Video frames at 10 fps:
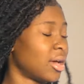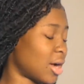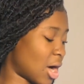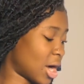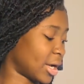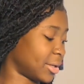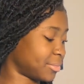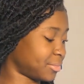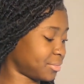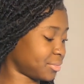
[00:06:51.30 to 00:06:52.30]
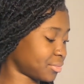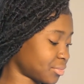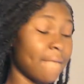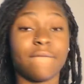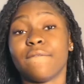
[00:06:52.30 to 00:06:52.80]
Alright,
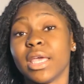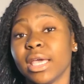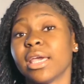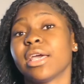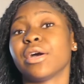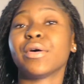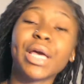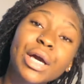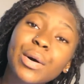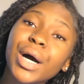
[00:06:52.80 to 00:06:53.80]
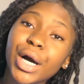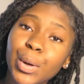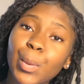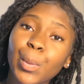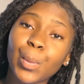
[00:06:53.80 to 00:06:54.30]

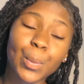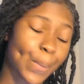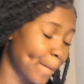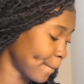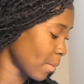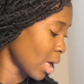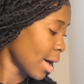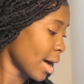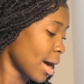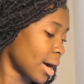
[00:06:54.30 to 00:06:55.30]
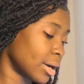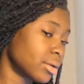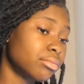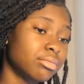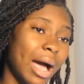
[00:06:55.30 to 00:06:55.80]
VLLO.
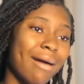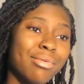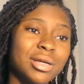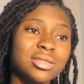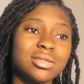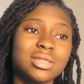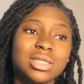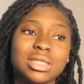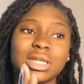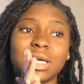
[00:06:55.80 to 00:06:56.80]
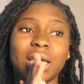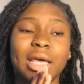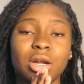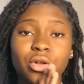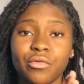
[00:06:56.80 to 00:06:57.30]
I personally did
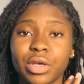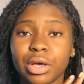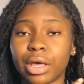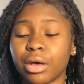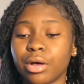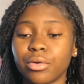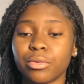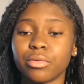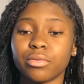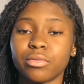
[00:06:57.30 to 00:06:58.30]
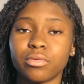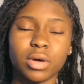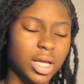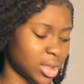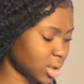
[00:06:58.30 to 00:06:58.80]
edit on VLLO.
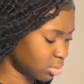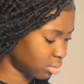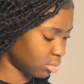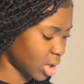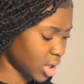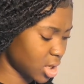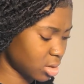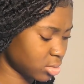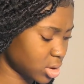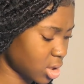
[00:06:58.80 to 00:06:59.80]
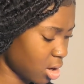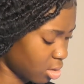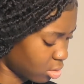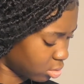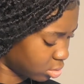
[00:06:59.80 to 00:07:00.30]
I think, ain't that what it's called?